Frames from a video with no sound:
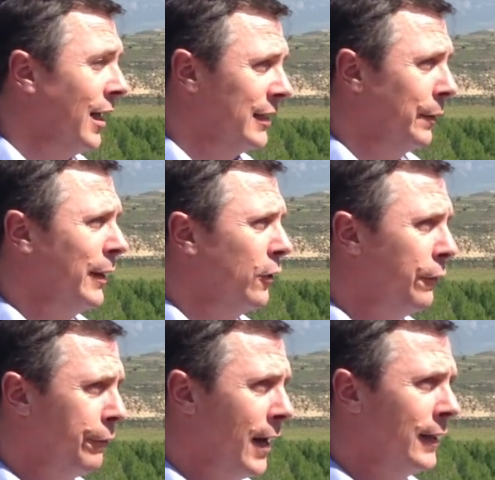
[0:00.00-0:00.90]
As a matter
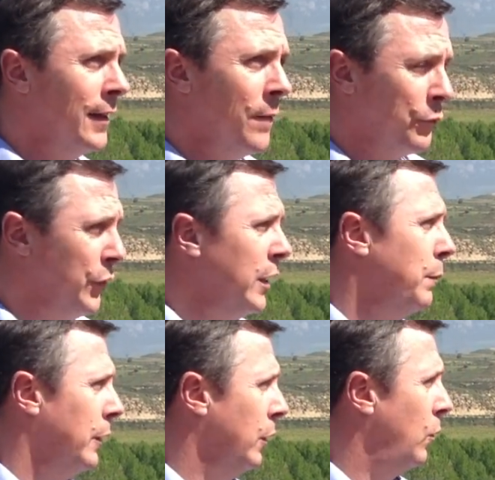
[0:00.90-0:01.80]
of fact, this
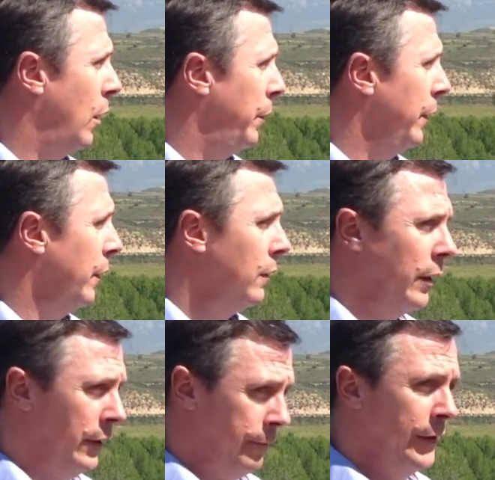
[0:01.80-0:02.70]
particular vineyard,
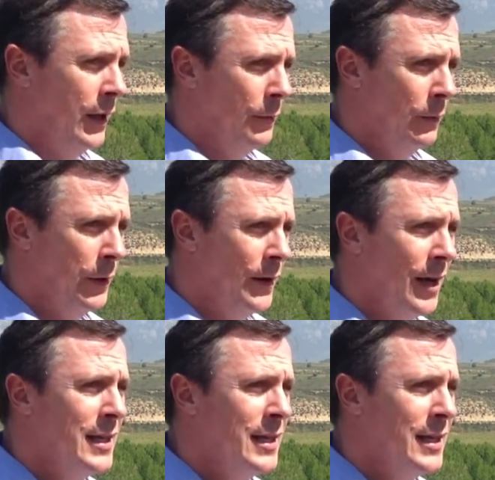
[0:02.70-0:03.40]
Finca Valpiedra,